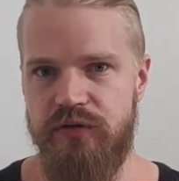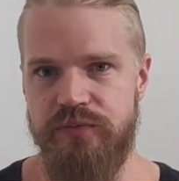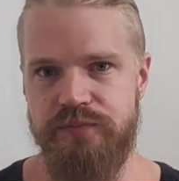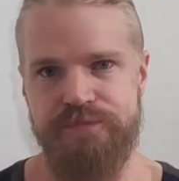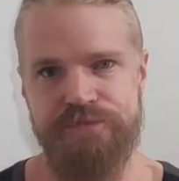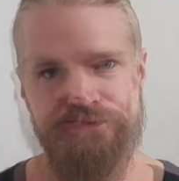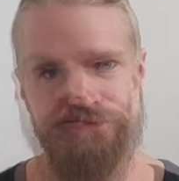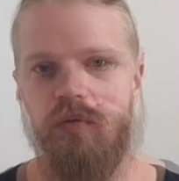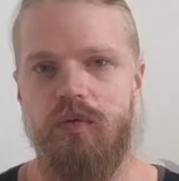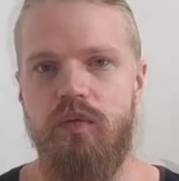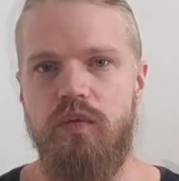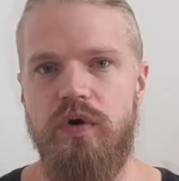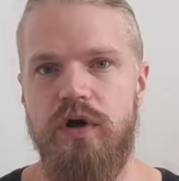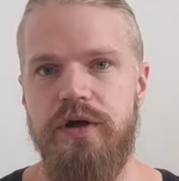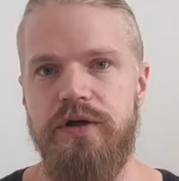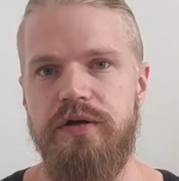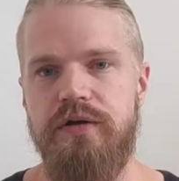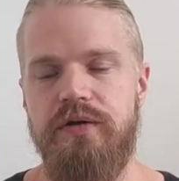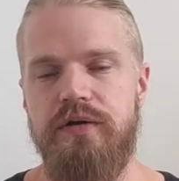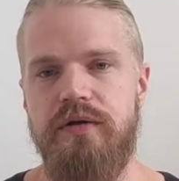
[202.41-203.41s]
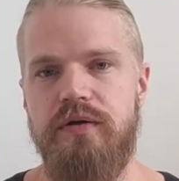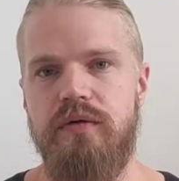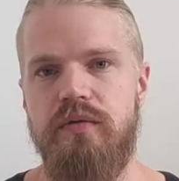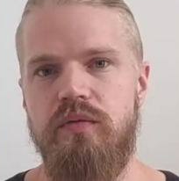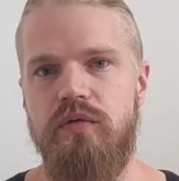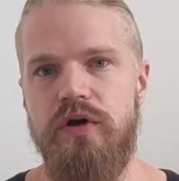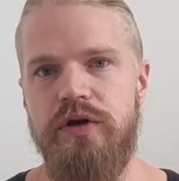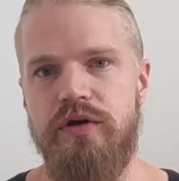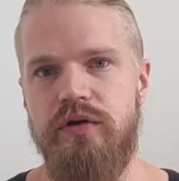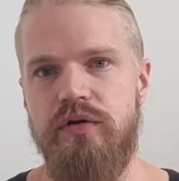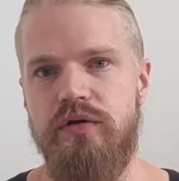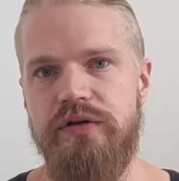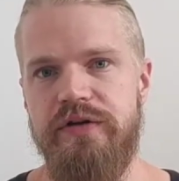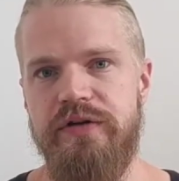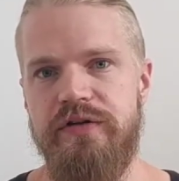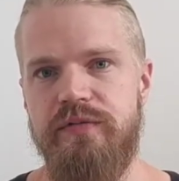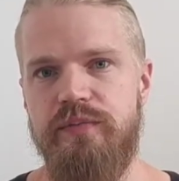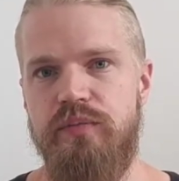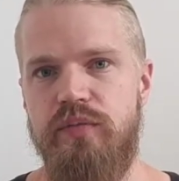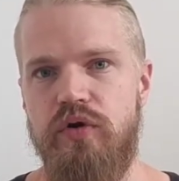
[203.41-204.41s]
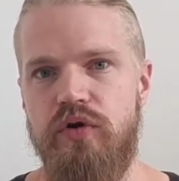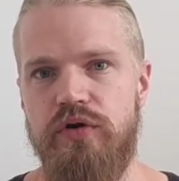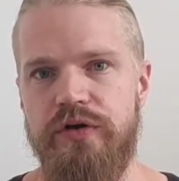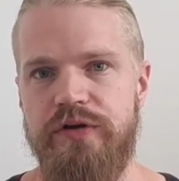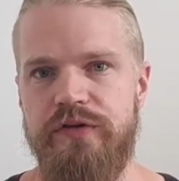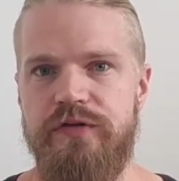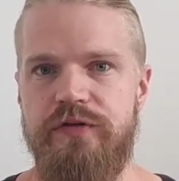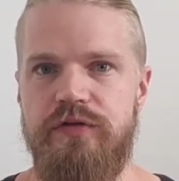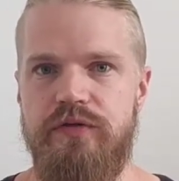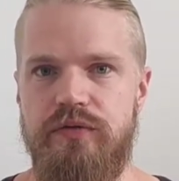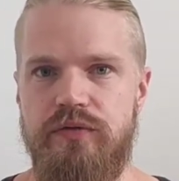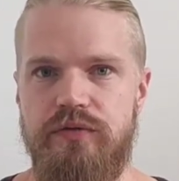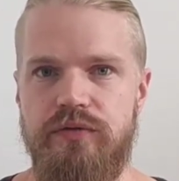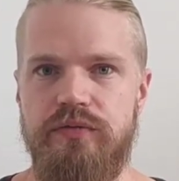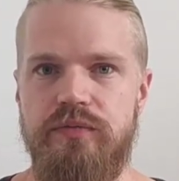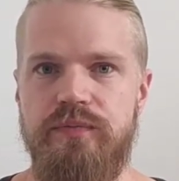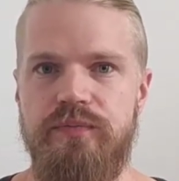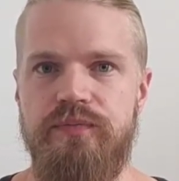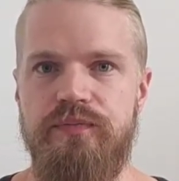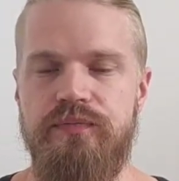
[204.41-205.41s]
So what all this points to